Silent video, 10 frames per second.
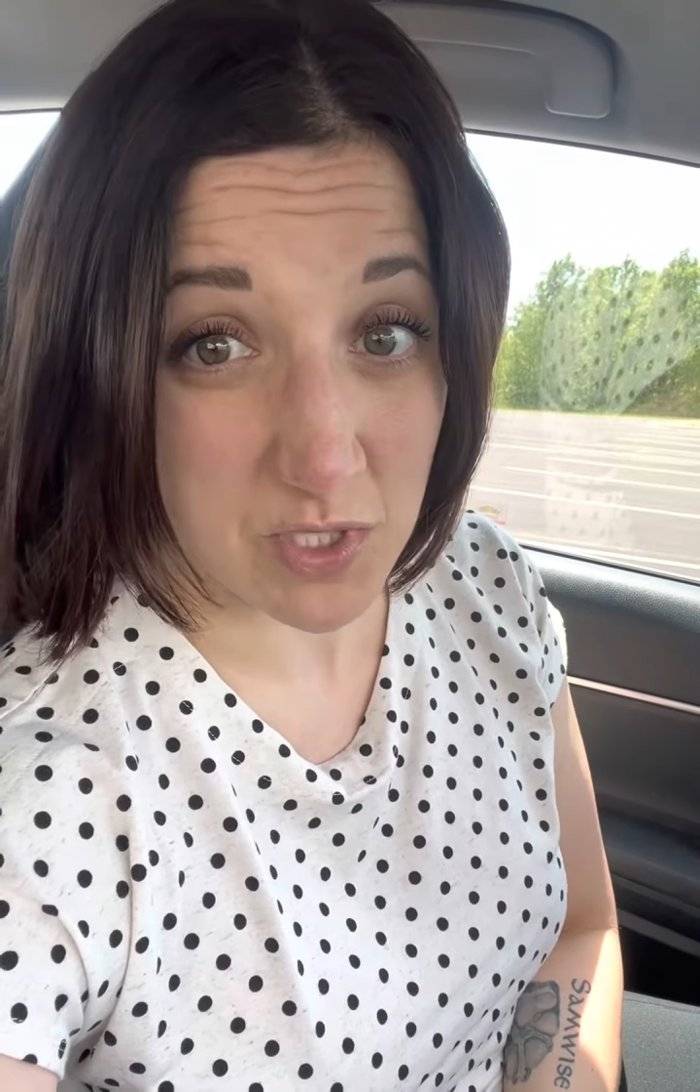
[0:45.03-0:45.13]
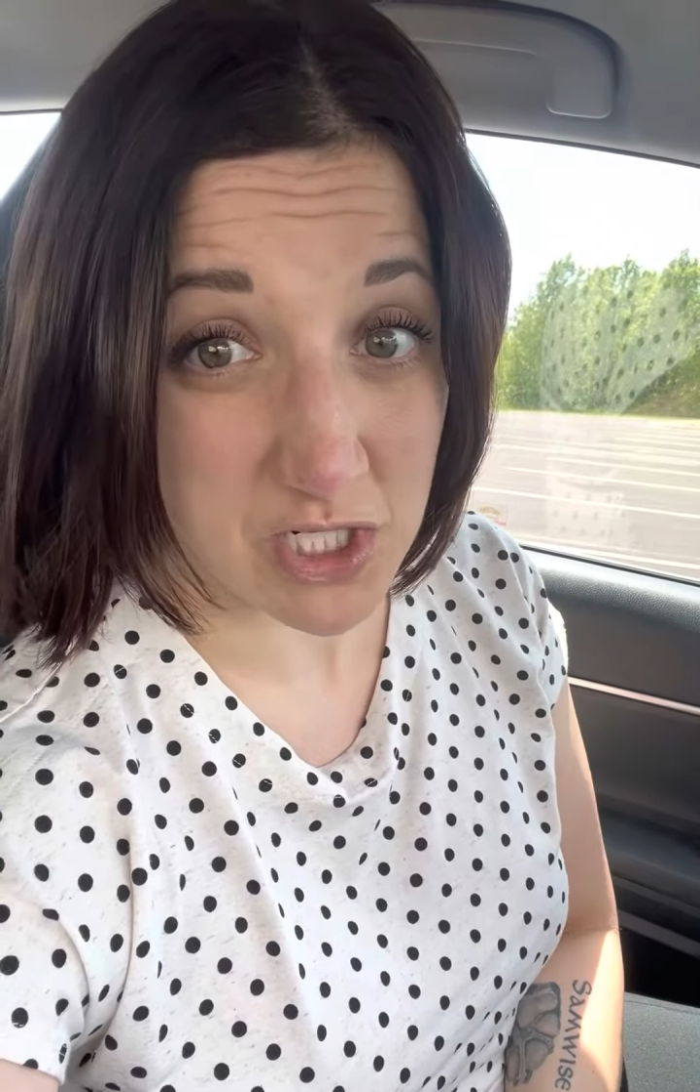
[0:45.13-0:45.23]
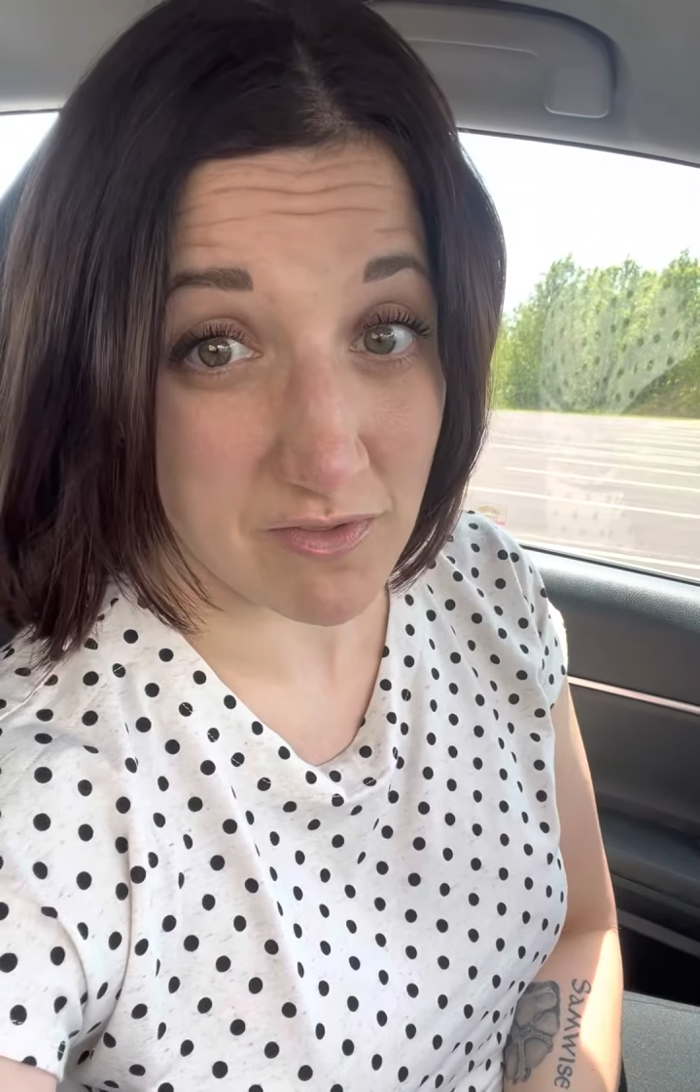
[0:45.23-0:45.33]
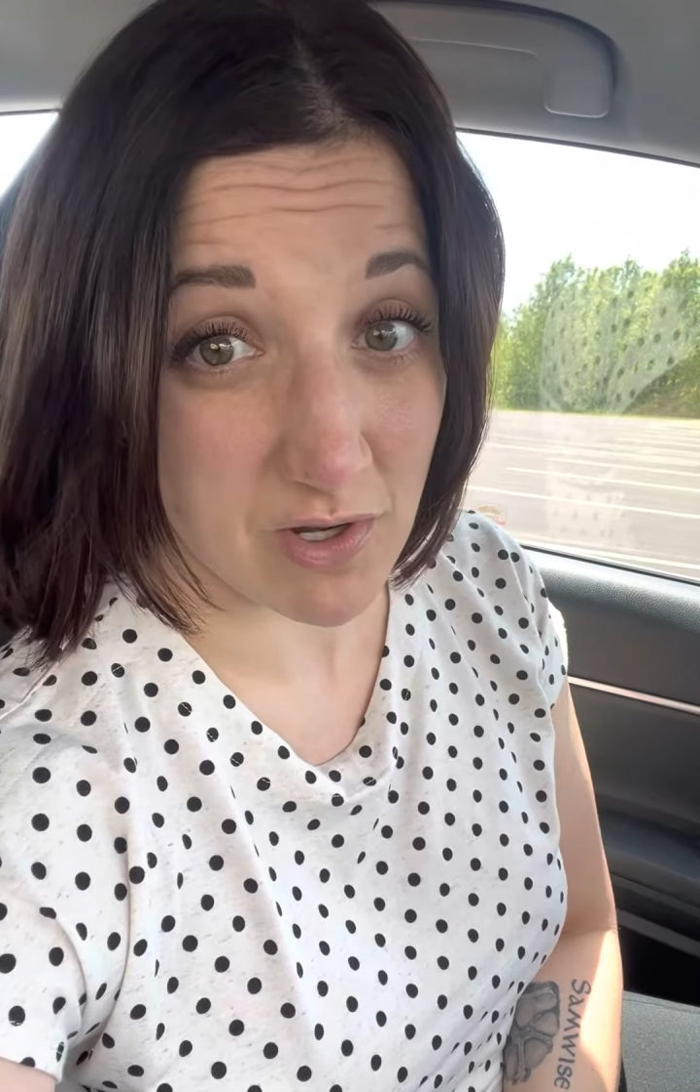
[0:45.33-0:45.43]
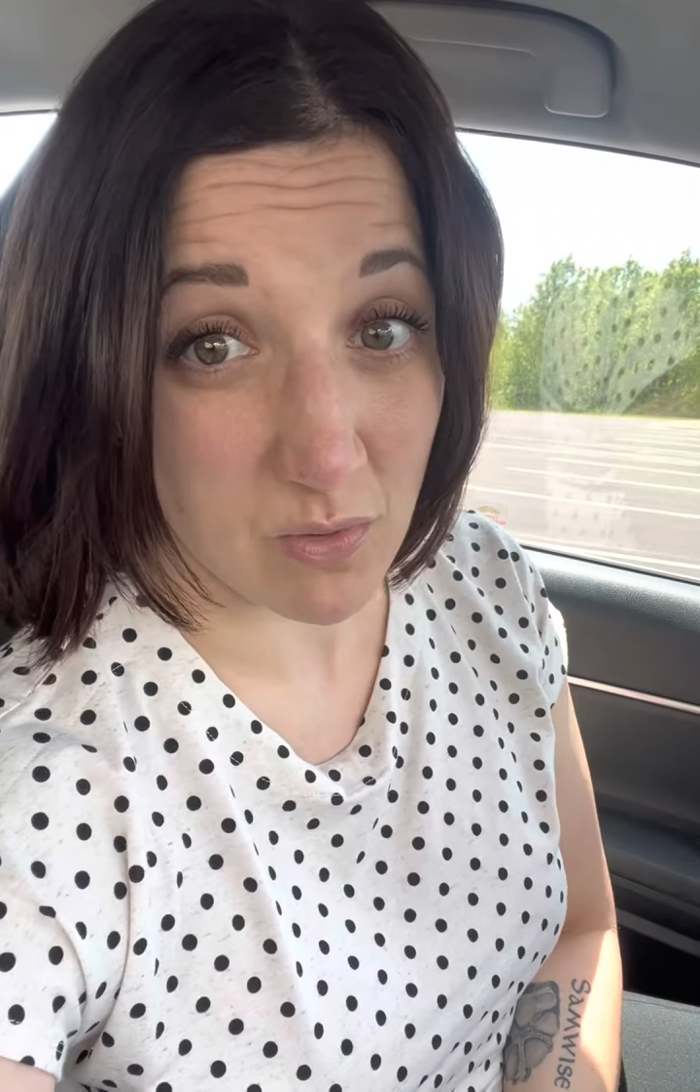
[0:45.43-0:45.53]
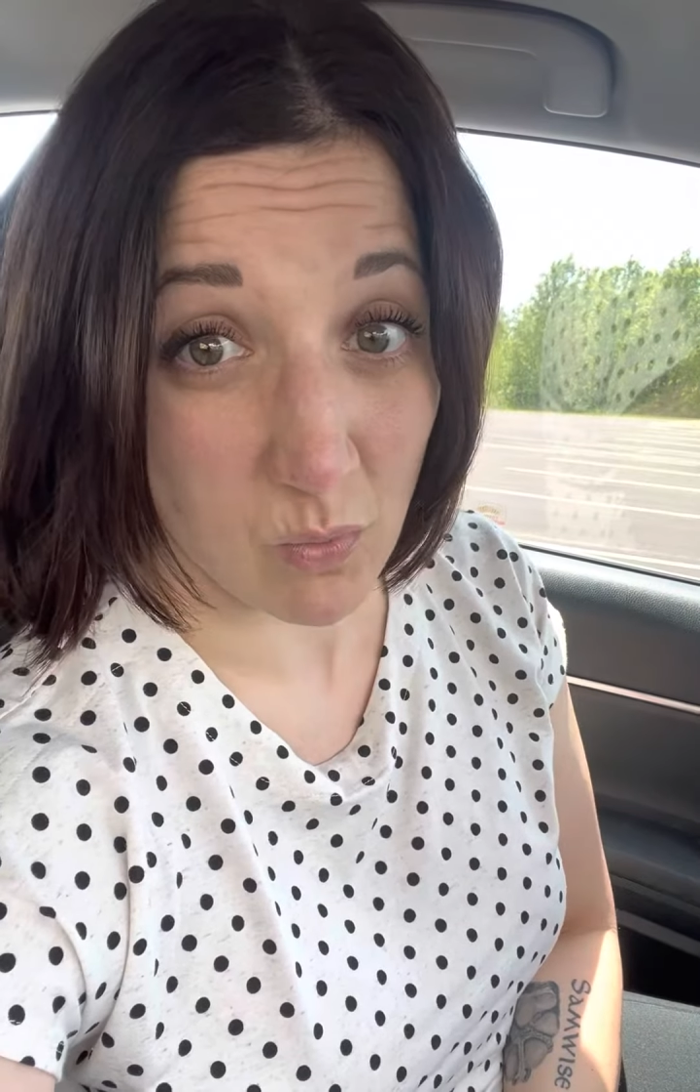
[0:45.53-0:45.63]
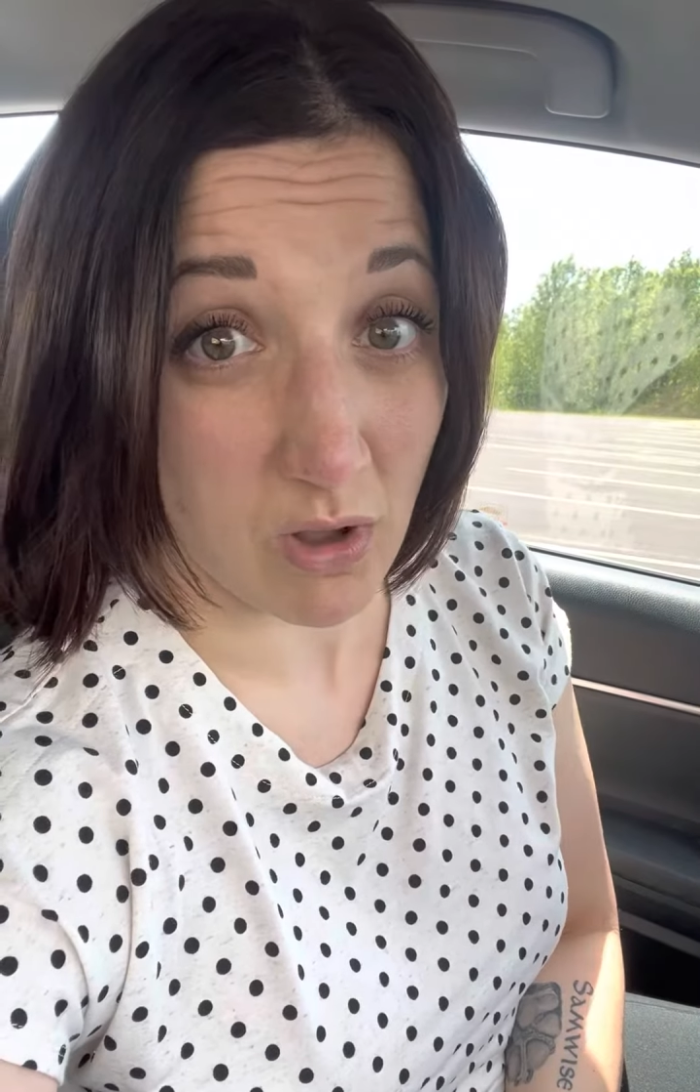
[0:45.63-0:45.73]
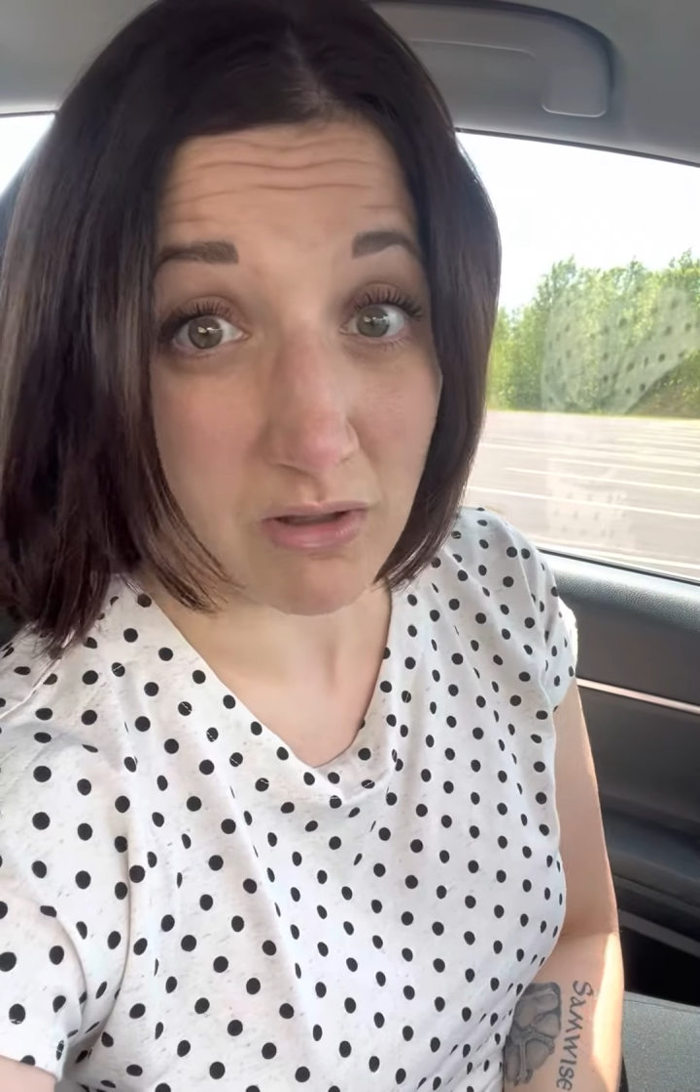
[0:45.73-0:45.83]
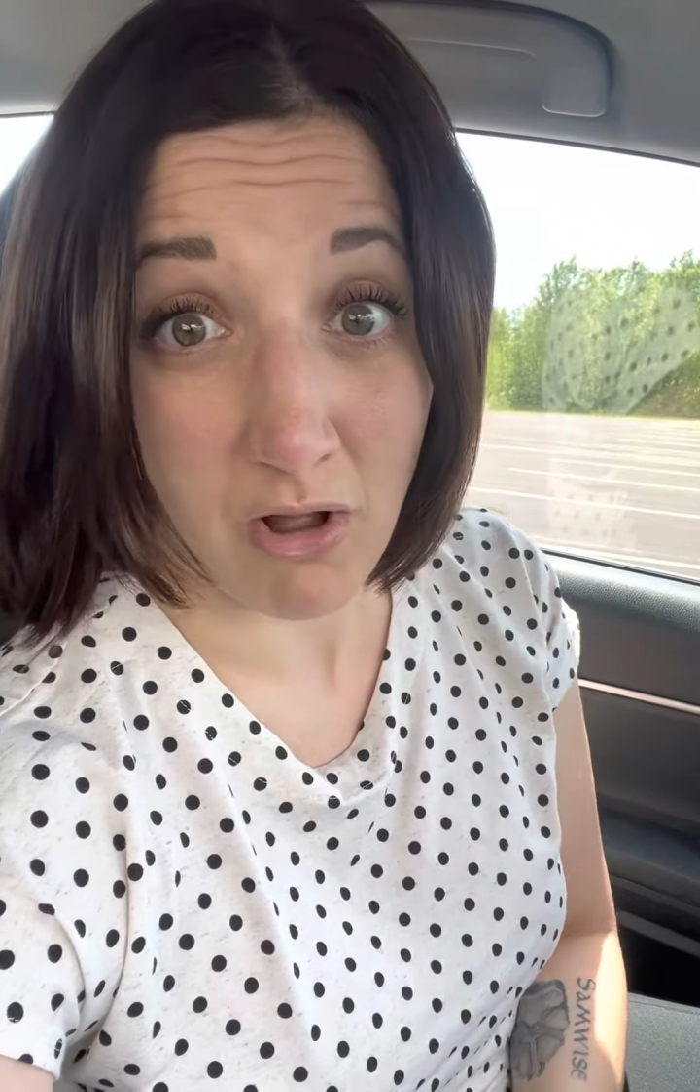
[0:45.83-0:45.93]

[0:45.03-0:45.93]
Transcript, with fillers: each other while